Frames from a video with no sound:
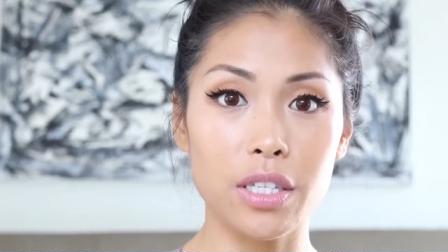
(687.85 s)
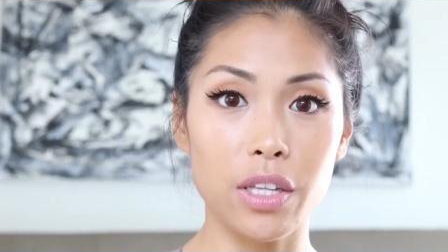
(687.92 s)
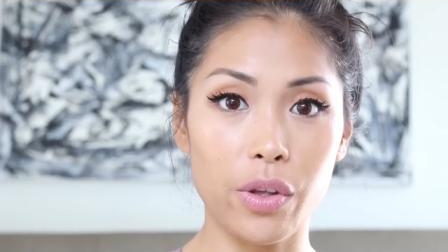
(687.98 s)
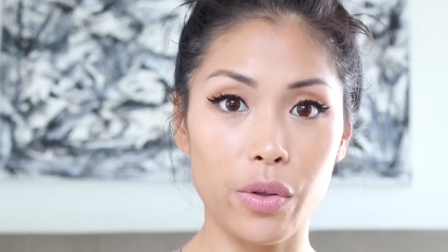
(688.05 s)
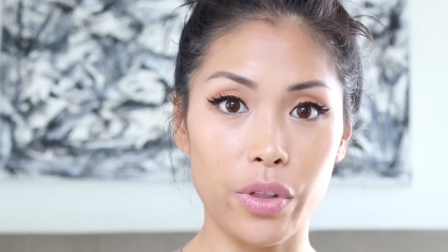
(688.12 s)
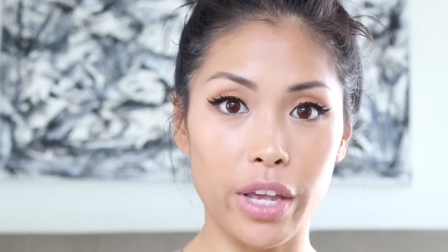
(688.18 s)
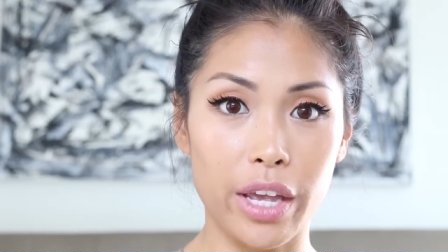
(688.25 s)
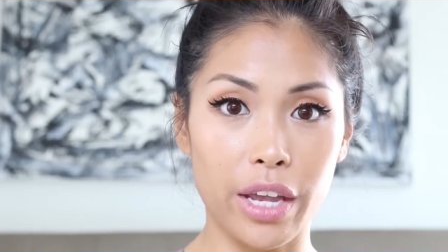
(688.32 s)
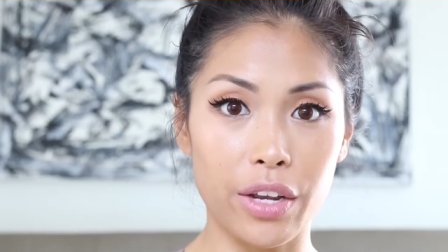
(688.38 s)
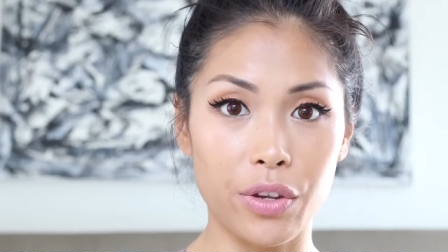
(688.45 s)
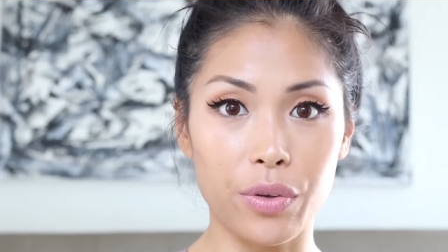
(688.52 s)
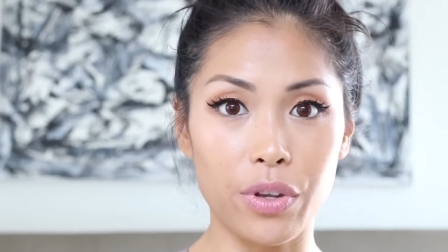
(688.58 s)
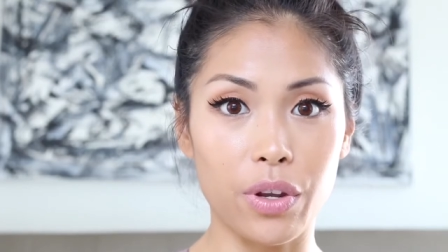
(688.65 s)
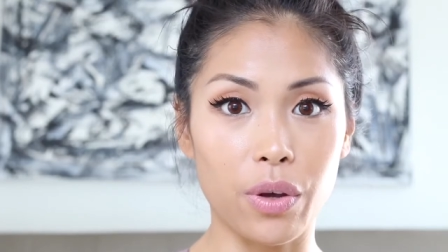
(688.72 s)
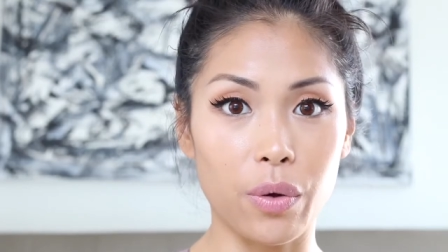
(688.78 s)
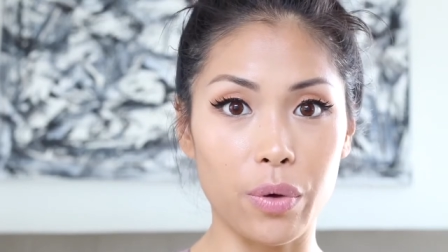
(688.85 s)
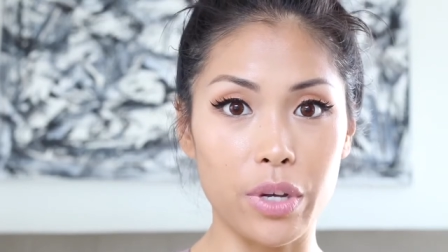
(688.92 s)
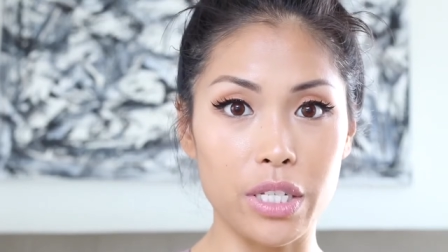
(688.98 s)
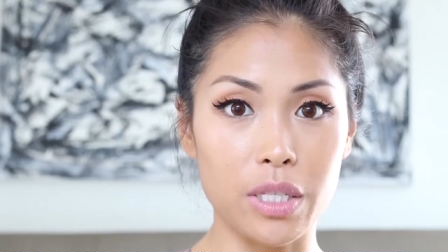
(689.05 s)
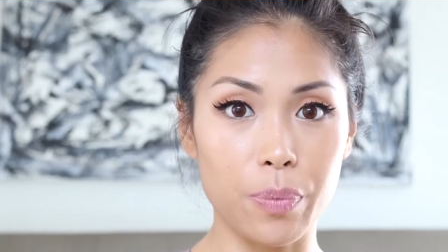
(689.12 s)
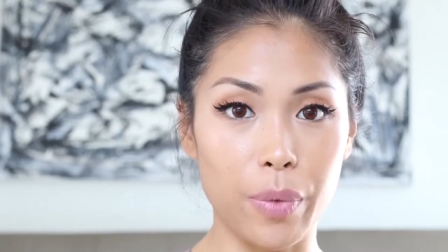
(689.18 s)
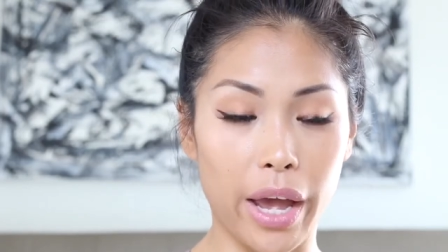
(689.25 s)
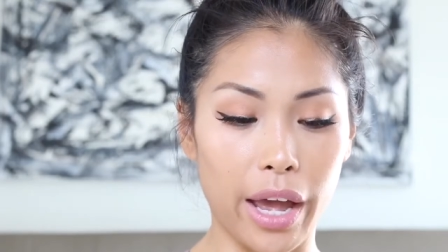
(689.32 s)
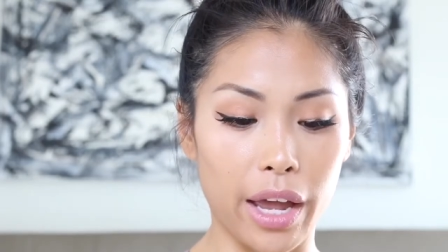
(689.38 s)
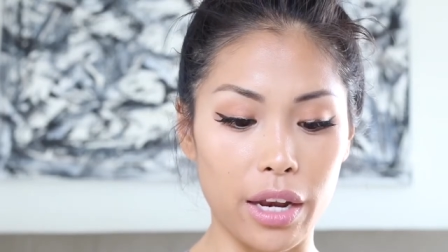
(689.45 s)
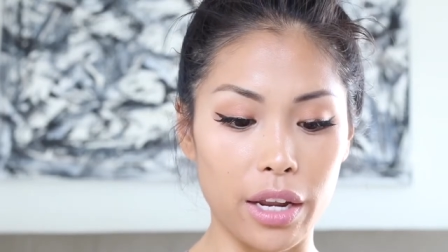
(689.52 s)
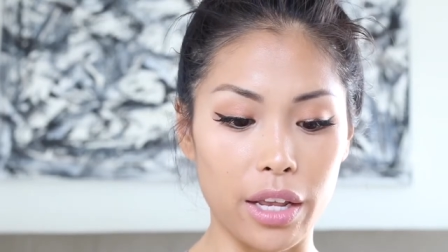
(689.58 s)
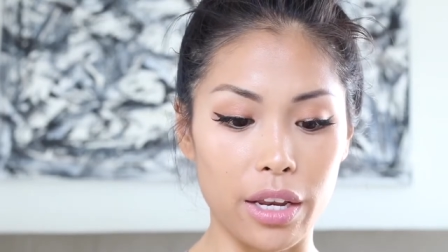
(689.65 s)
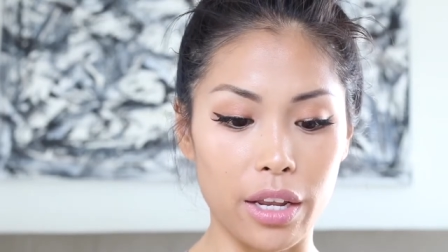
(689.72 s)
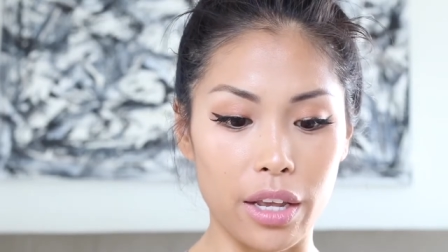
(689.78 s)
slowly and you can always pat
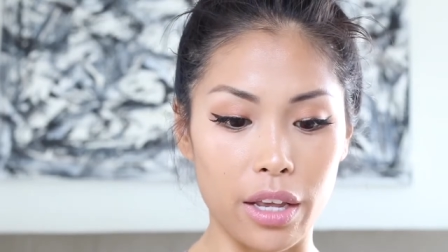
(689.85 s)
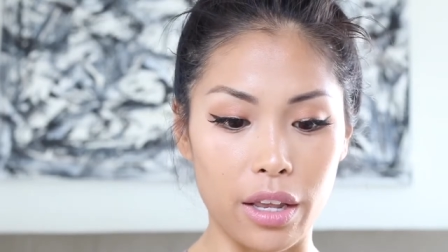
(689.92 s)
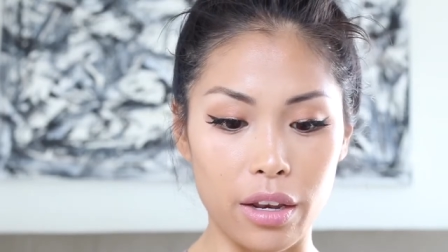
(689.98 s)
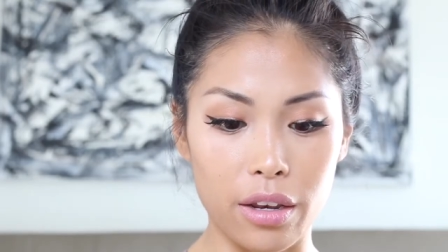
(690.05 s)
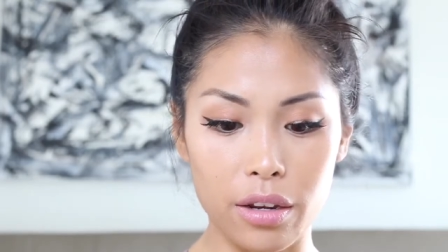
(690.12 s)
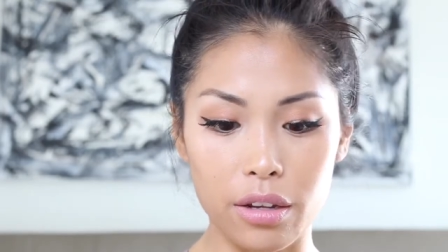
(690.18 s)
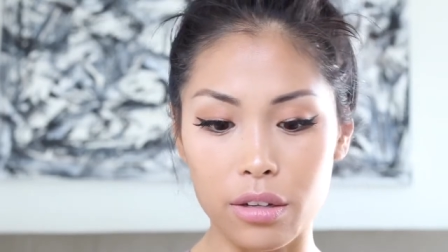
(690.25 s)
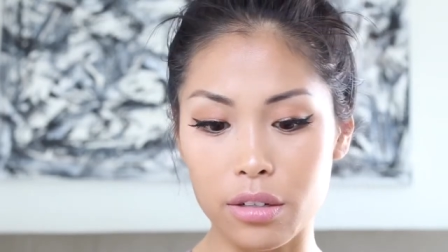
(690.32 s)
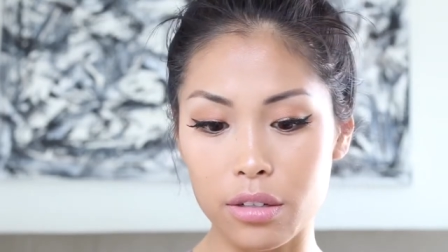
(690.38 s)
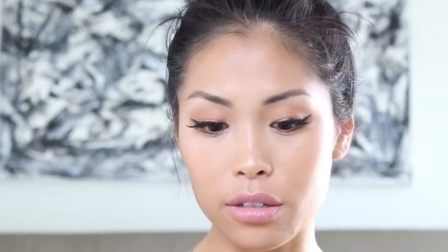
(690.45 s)
it in.